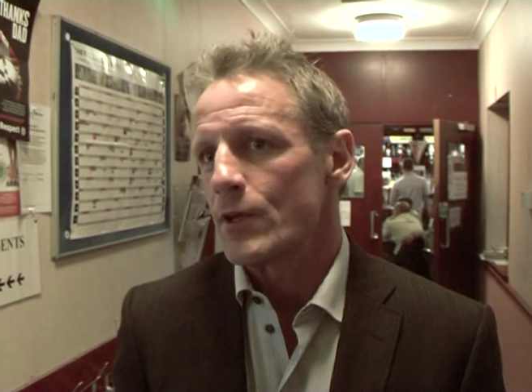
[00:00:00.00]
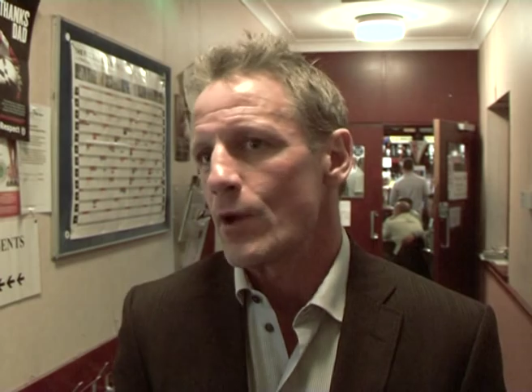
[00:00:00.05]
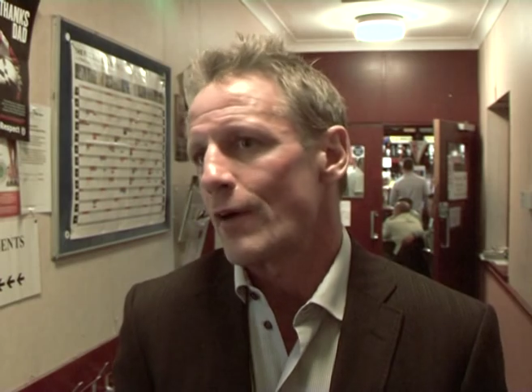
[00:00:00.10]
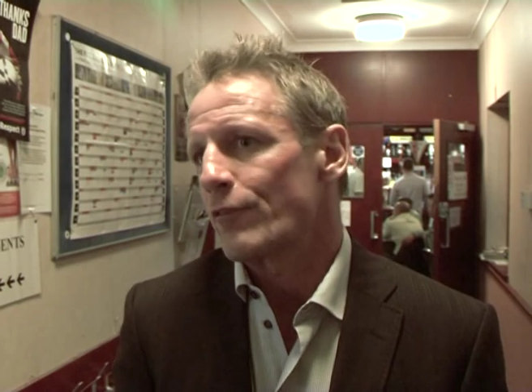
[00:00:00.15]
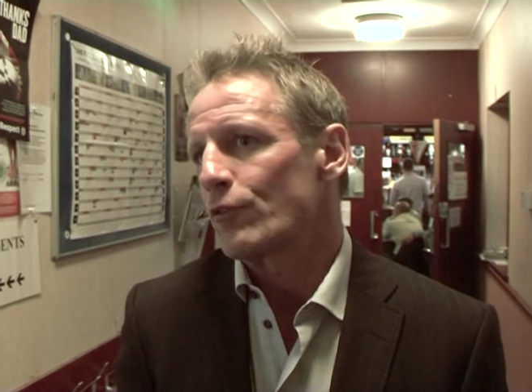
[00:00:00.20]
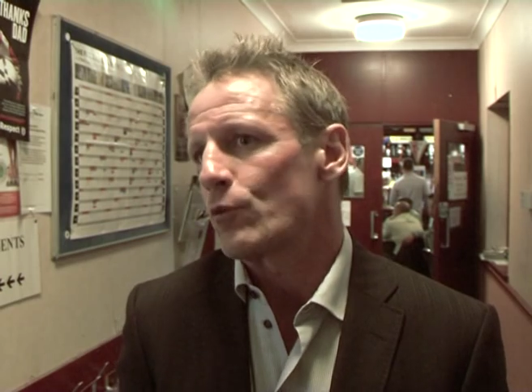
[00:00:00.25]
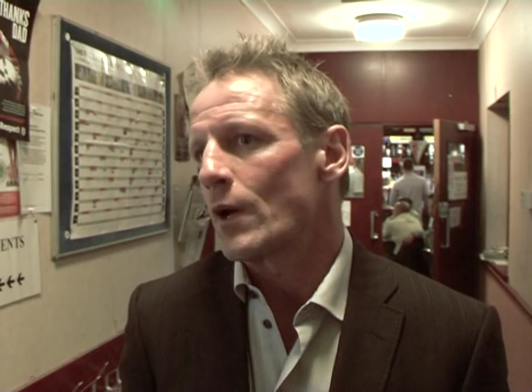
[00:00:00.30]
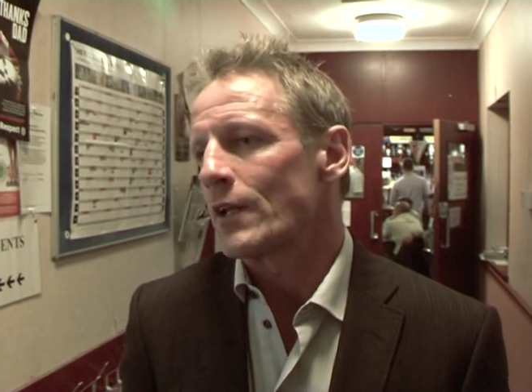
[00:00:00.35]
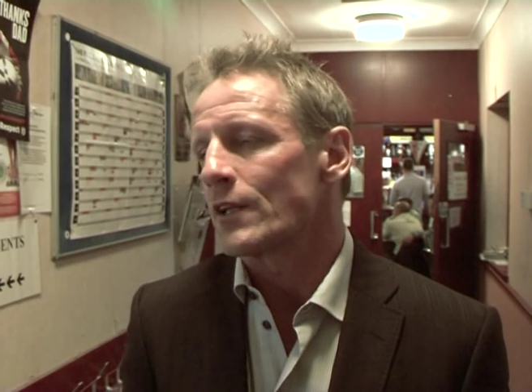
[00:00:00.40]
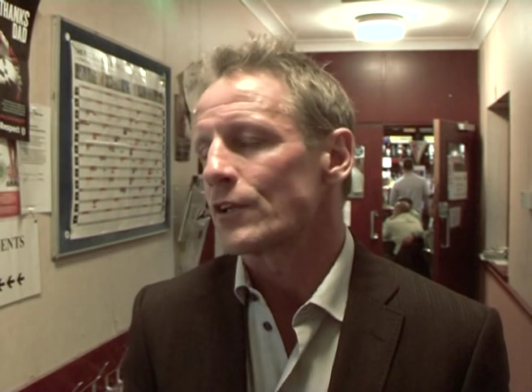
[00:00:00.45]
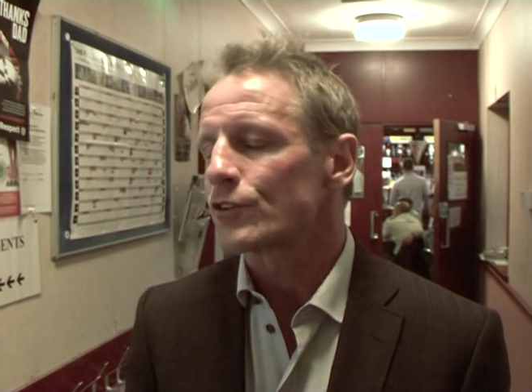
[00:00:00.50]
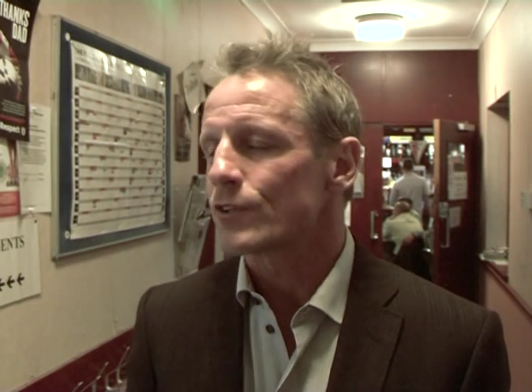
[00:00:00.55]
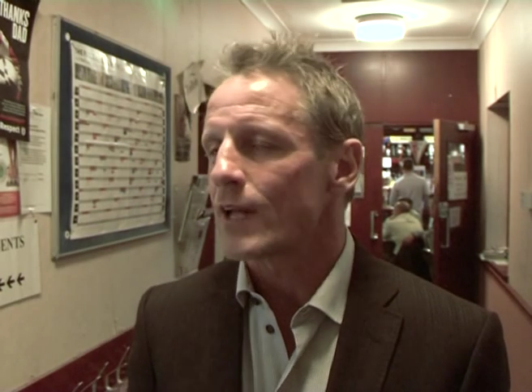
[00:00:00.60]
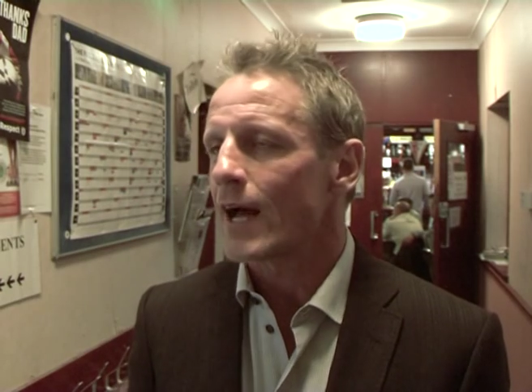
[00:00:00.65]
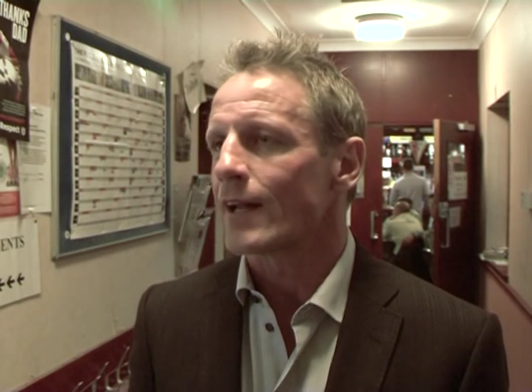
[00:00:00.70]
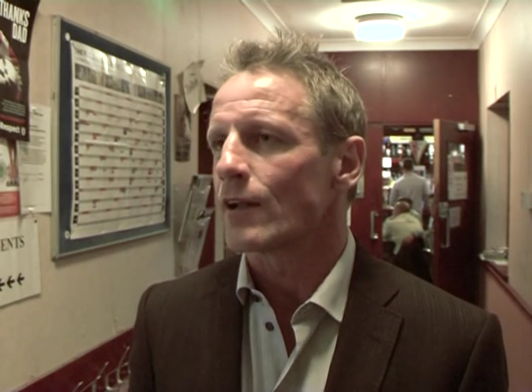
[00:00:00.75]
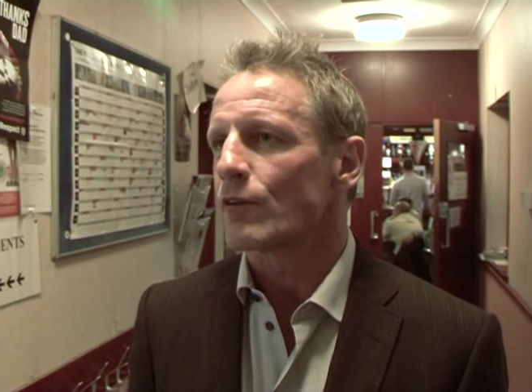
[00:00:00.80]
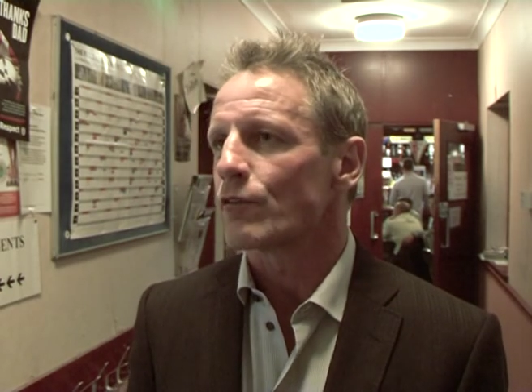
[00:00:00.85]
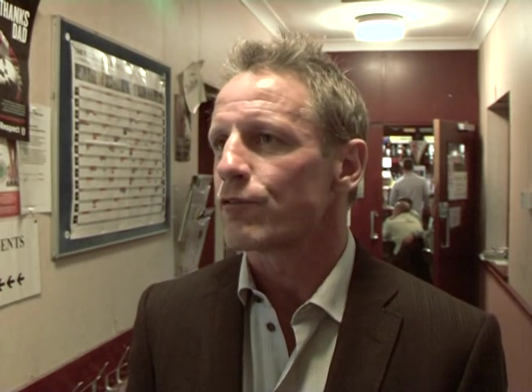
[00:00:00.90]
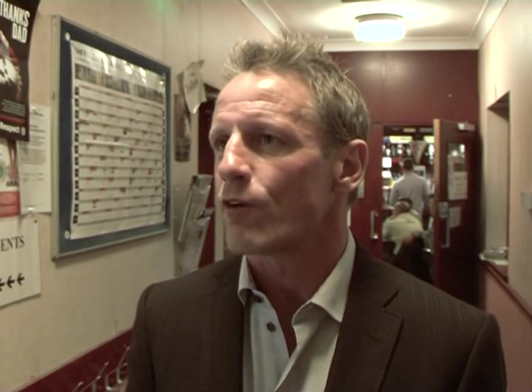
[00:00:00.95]
You have to
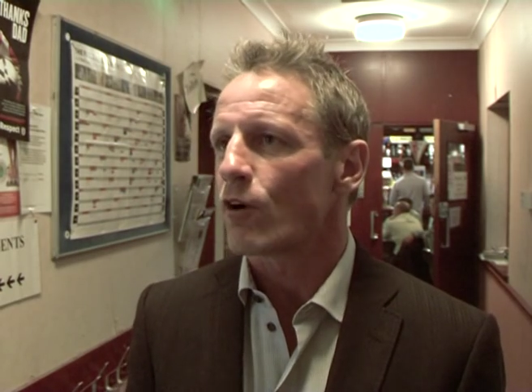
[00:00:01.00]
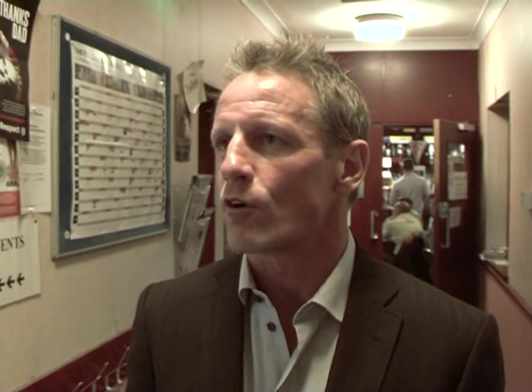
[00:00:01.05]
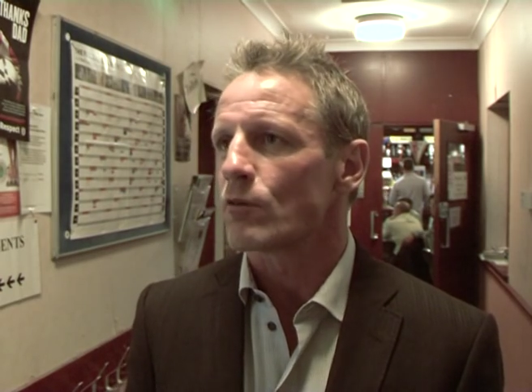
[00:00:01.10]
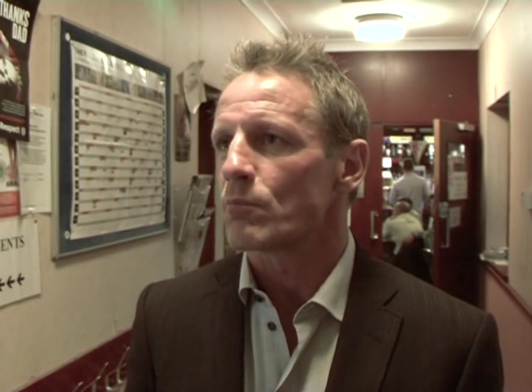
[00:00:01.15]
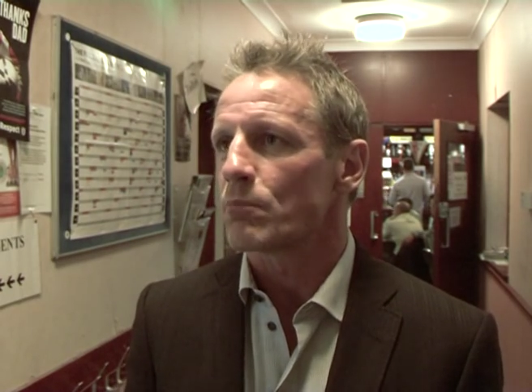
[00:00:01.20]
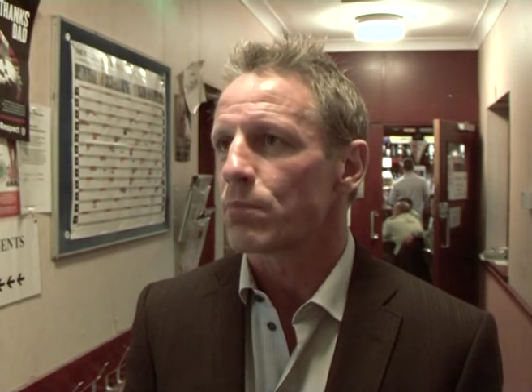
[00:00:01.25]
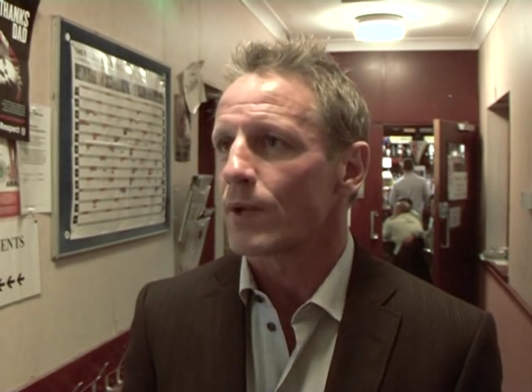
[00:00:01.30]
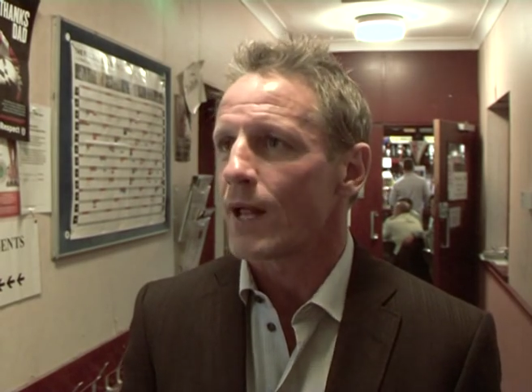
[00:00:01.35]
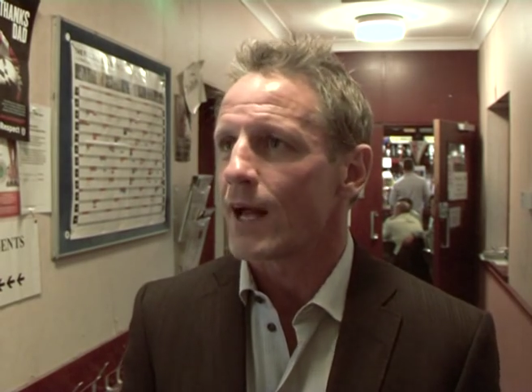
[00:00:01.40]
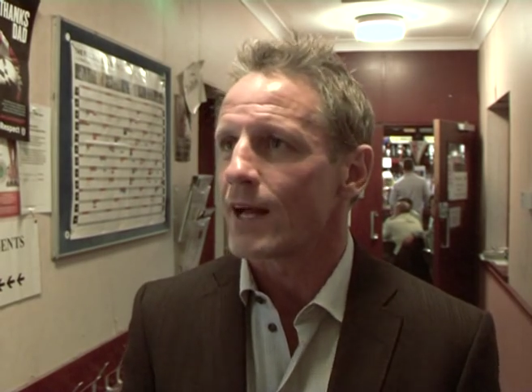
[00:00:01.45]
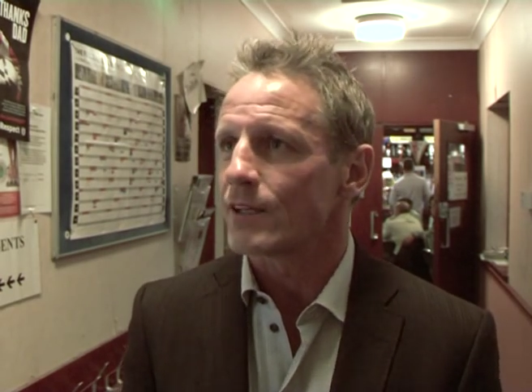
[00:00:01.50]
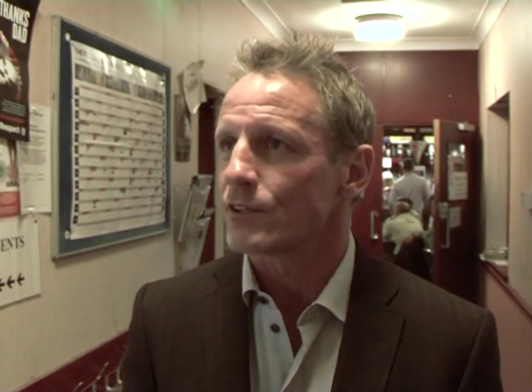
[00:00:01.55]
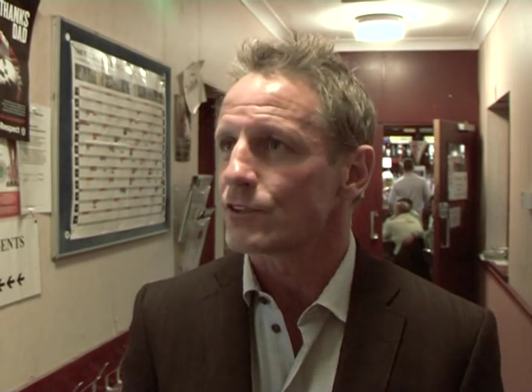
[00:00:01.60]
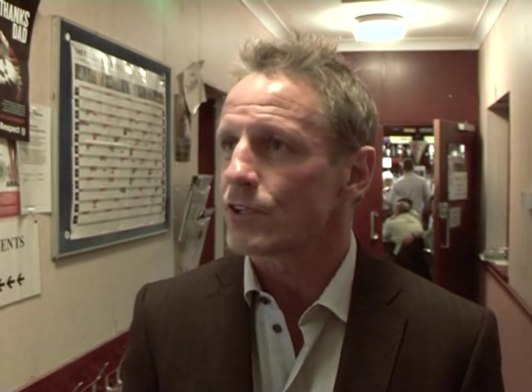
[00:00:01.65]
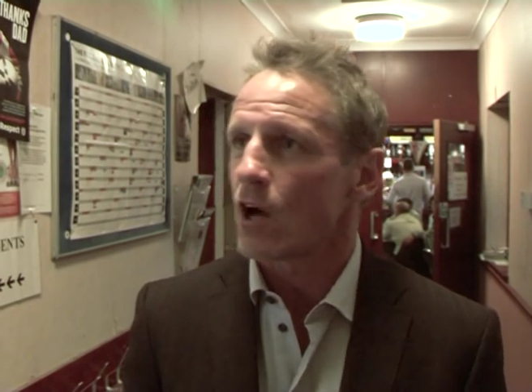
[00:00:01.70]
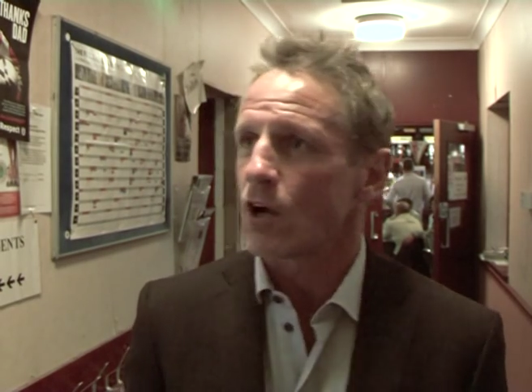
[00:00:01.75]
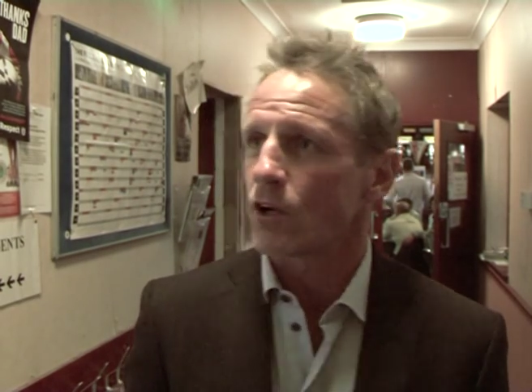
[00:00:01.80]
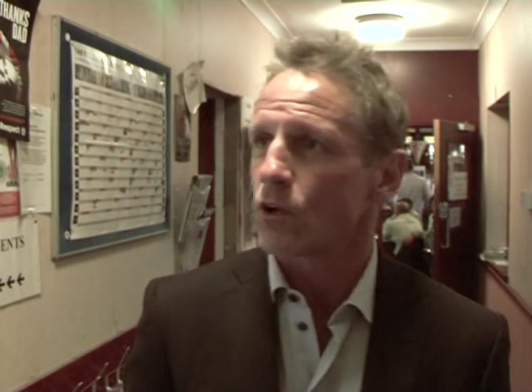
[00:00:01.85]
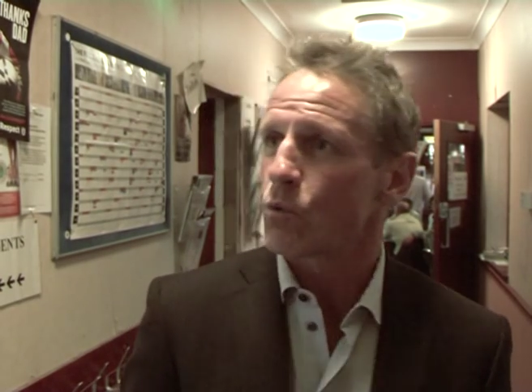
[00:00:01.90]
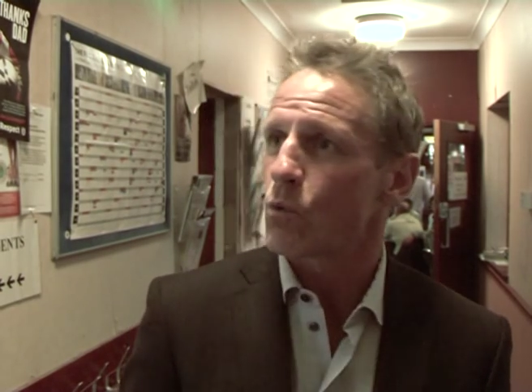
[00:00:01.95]
understand that foreign players
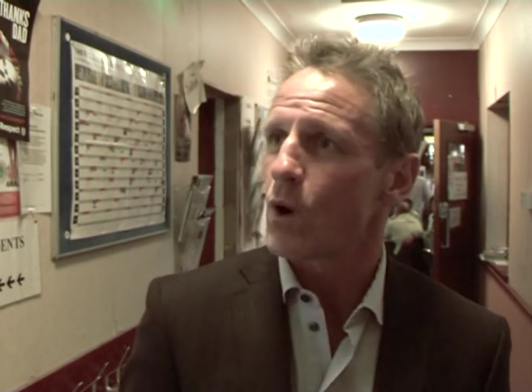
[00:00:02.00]
aren't